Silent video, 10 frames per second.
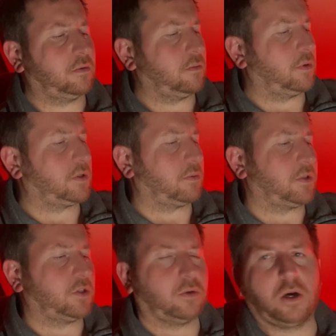when someone
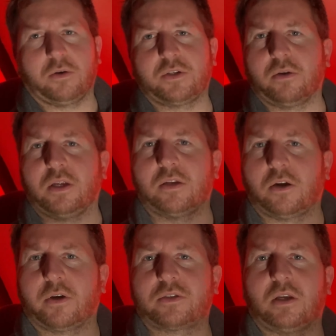said to you, oh, you don't need an
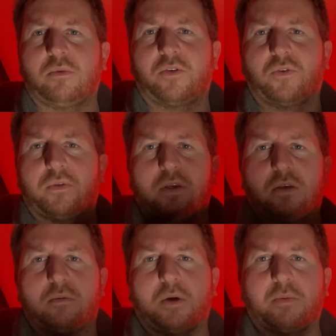RX10 Mark
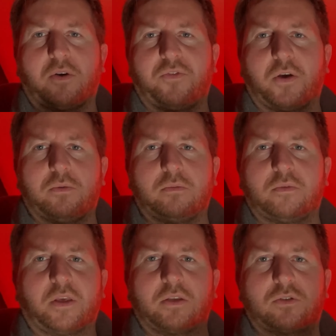IV, the mobile phone
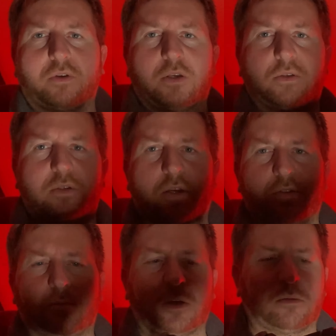thing's got you sussed,
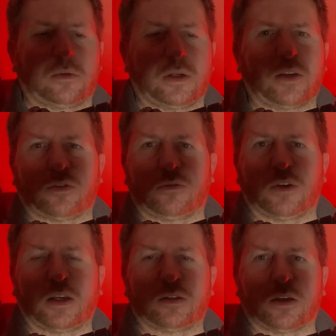I'm like, well, it hasn't
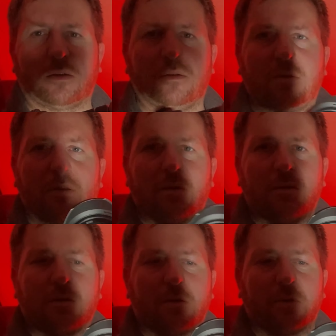really, has it?
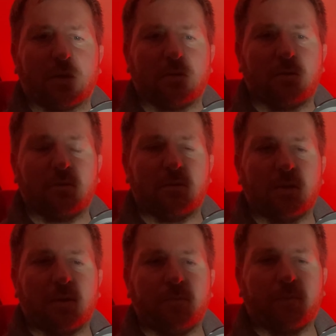I mean,
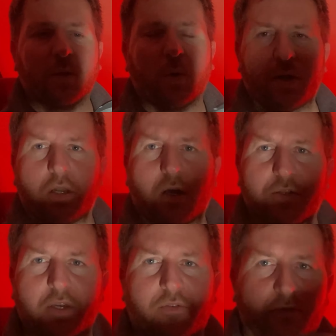one, I like
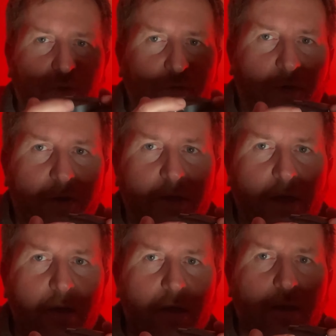to have a
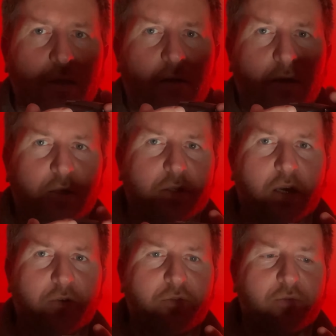viewfinder. I like to
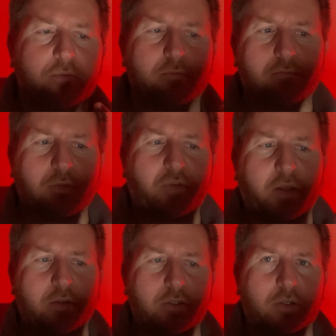have the fact
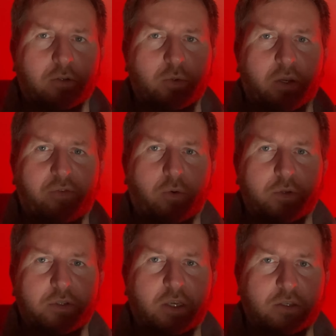this has got 24
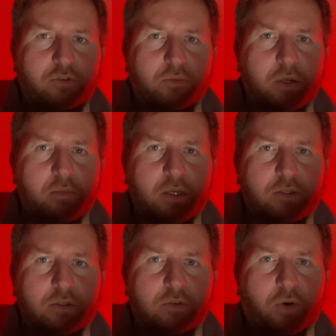to 600
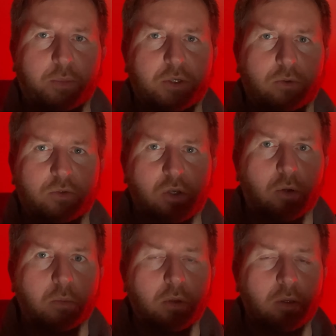millimeters of optical zoom.